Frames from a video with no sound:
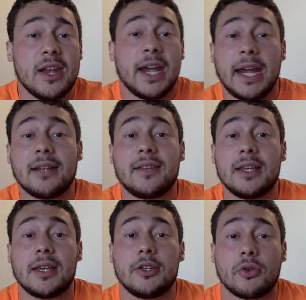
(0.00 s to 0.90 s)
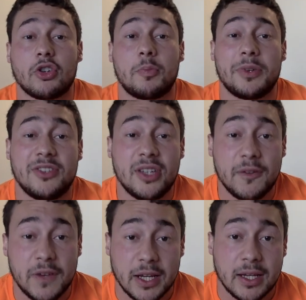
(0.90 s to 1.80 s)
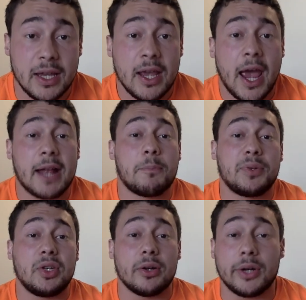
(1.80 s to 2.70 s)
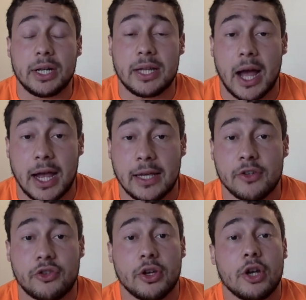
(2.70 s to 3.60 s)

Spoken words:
and taking your specific and periodized